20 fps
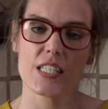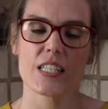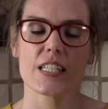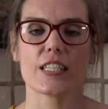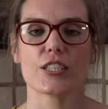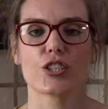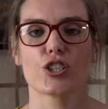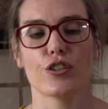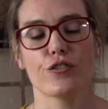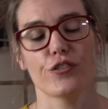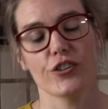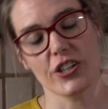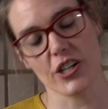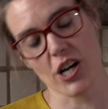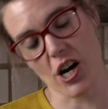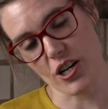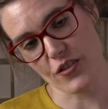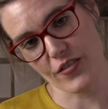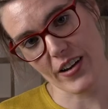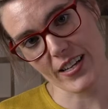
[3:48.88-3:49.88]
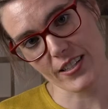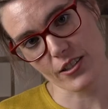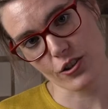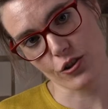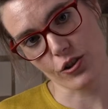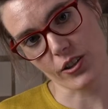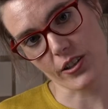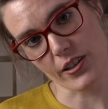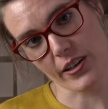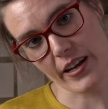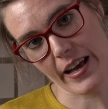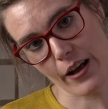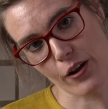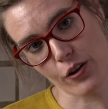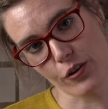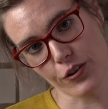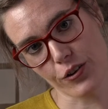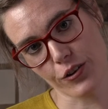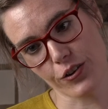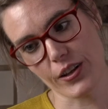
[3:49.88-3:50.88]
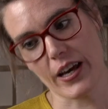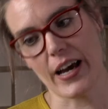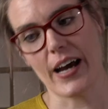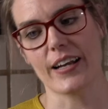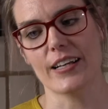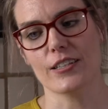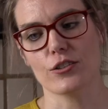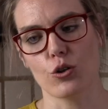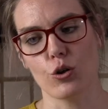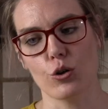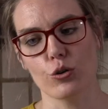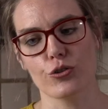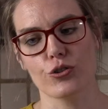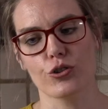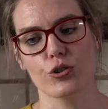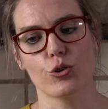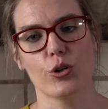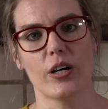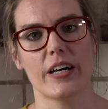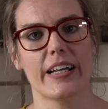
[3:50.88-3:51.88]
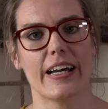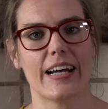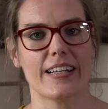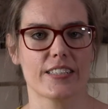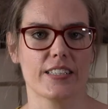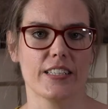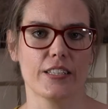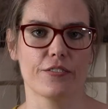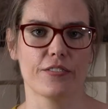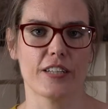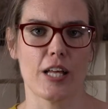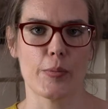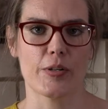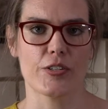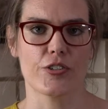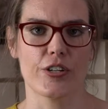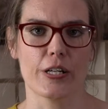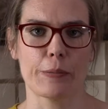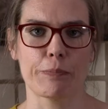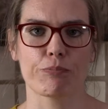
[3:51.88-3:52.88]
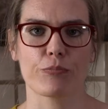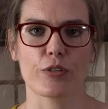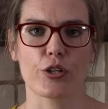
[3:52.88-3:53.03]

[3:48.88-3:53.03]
it's good for your cardiovascular health, and it's also an anti-inflammatory.